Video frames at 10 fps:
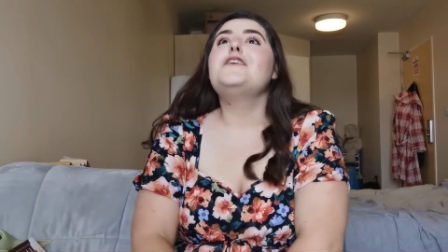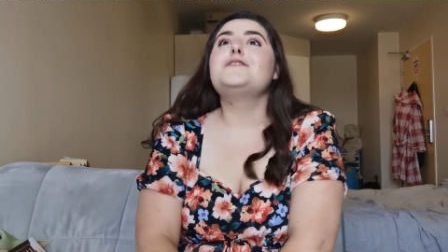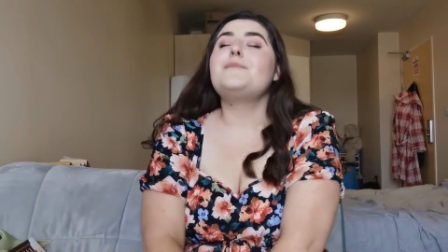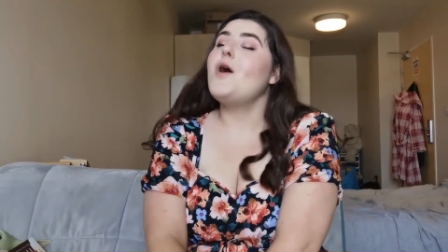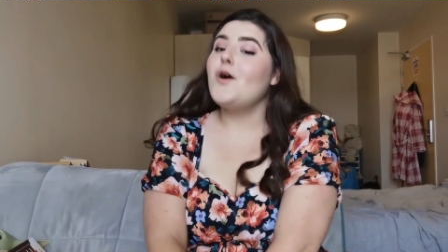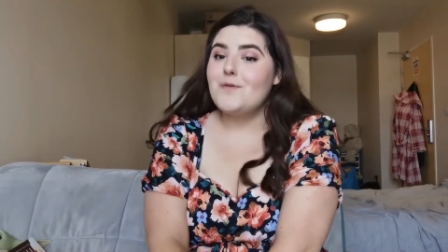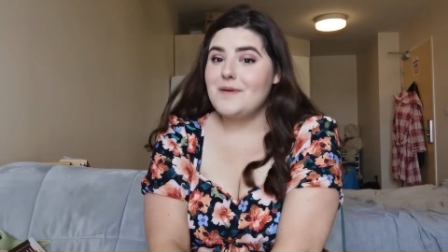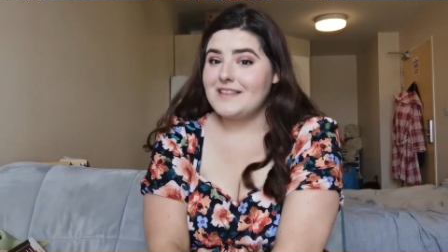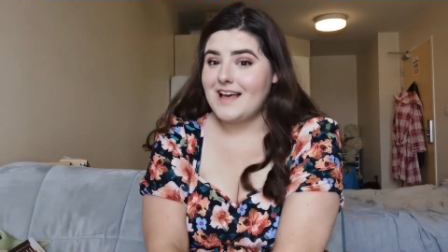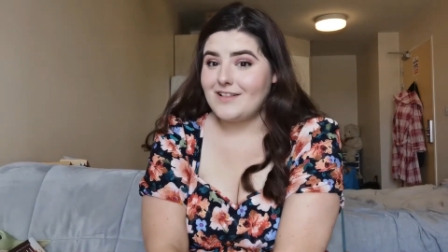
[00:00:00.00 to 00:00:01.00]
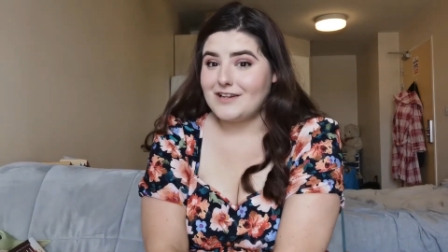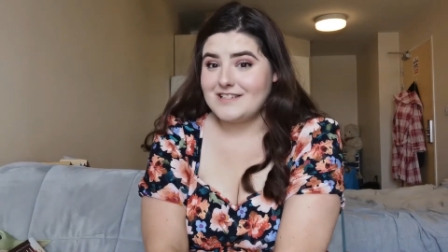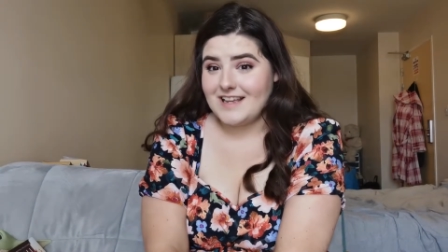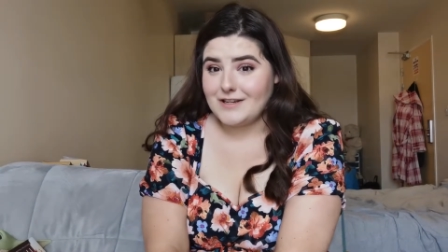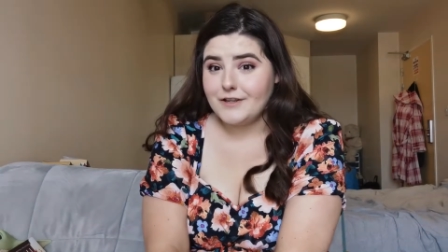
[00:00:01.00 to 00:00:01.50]
So I'm hoping that'll
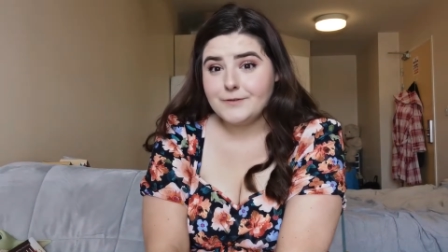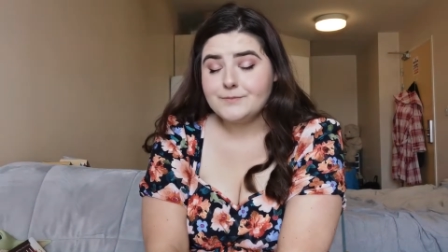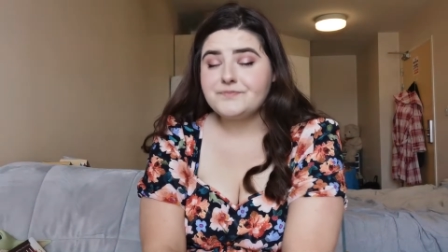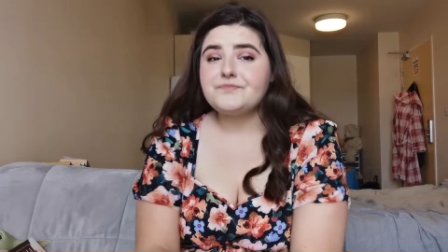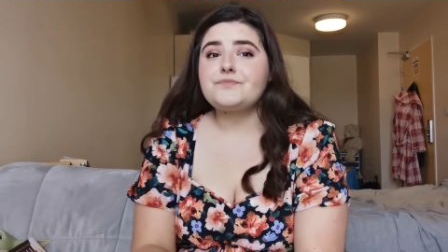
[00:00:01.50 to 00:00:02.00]
continue.